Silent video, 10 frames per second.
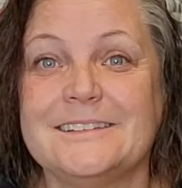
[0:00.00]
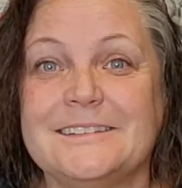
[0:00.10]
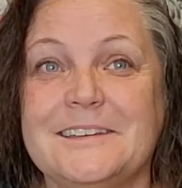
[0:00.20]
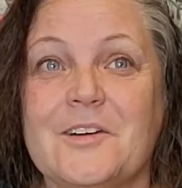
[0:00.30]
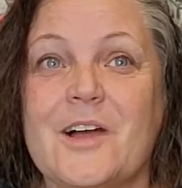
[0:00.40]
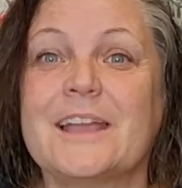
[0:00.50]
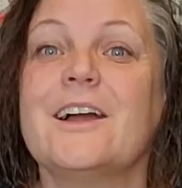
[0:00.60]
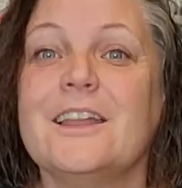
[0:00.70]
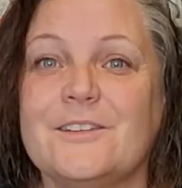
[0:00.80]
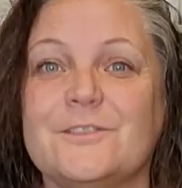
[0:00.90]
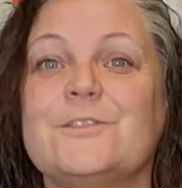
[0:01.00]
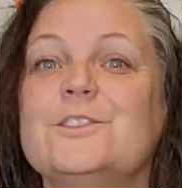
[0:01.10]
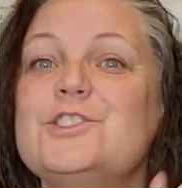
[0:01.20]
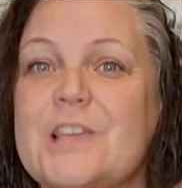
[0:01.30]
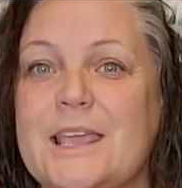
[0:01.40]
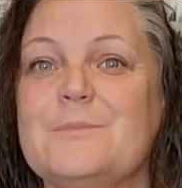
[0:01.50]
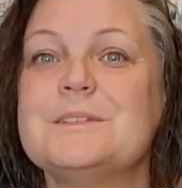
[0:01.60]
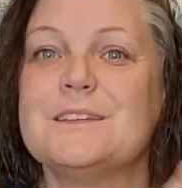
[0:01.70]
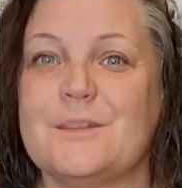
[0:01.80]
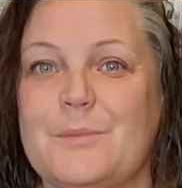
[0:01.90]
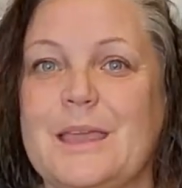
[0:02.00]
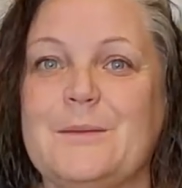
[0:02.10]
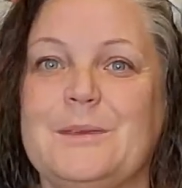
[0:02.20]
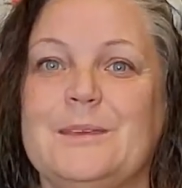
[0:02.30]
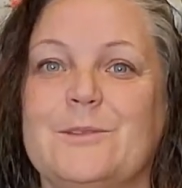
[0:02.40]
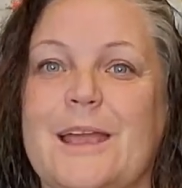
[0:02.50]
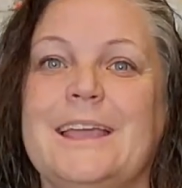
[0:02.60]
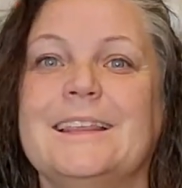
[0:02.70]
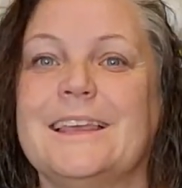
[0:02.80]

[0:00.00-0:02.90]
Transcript: you know, I got it for James and the baby, right?